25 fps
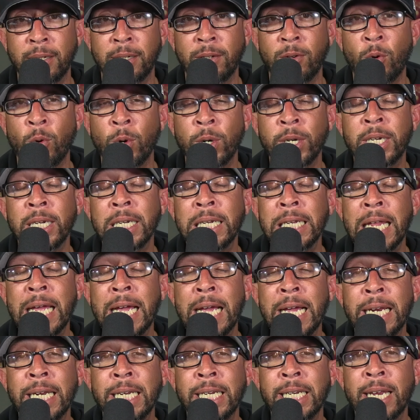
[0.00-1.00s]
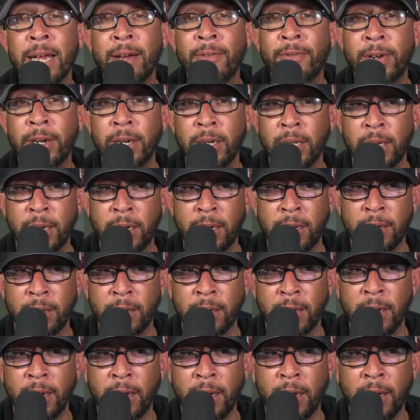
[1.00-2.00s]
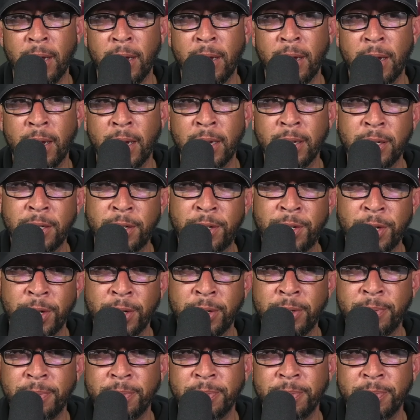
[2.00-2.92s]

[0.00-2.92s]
or delayed indefinitely, as it should.